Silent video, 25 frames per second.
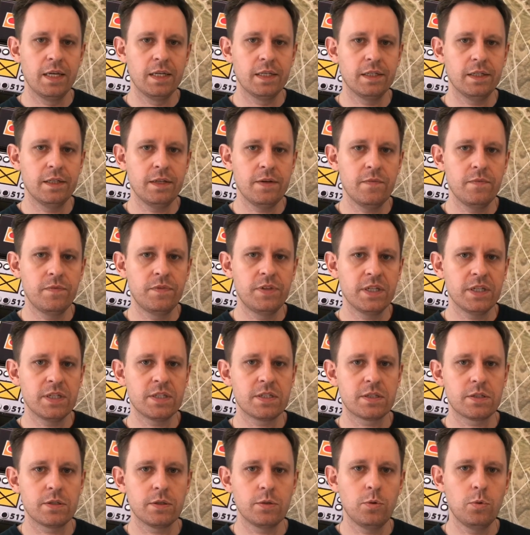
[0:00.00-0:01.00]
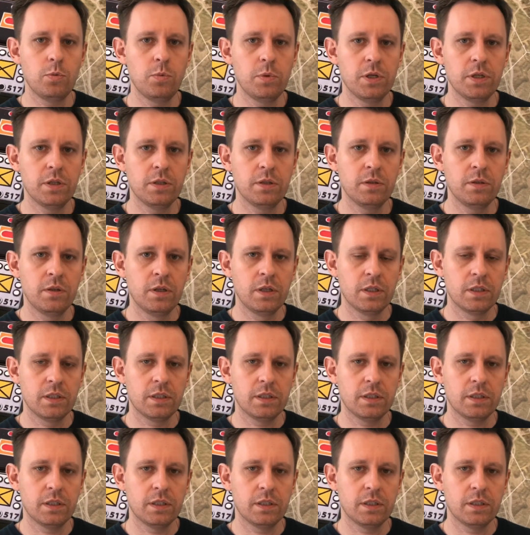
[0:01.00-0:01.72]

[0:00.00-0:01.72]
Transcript: This will